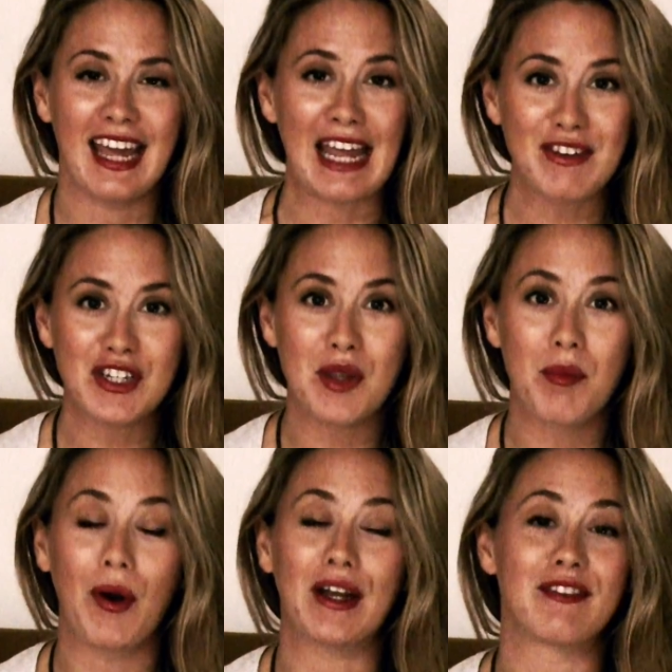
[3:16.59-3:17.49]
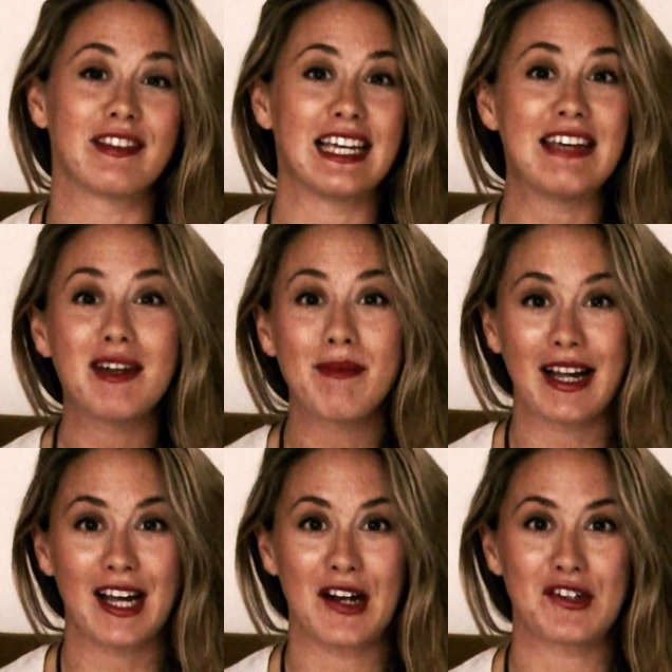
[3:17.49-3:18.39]
even to the point of leaving
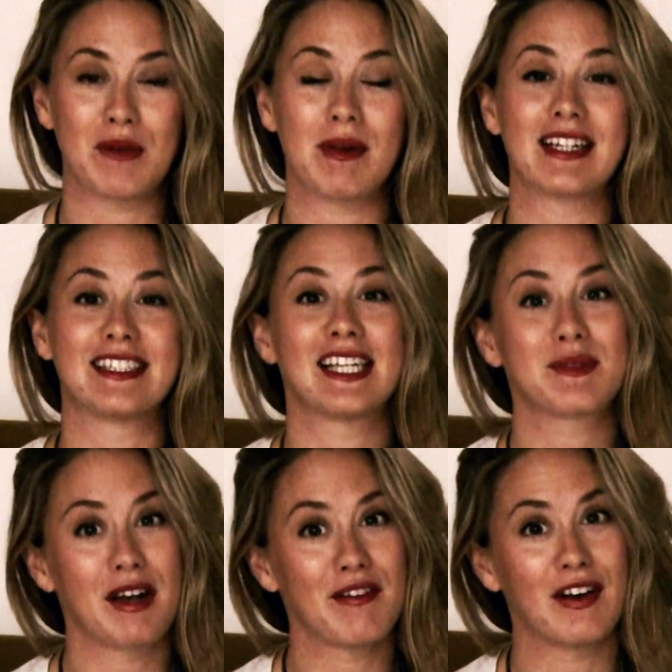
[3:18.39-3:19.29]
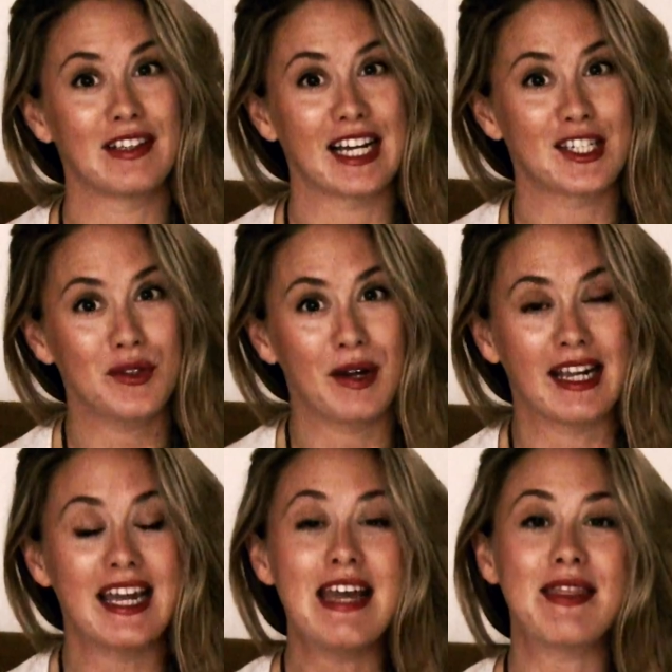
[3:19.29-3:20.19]
my country because that's what I felt like doing,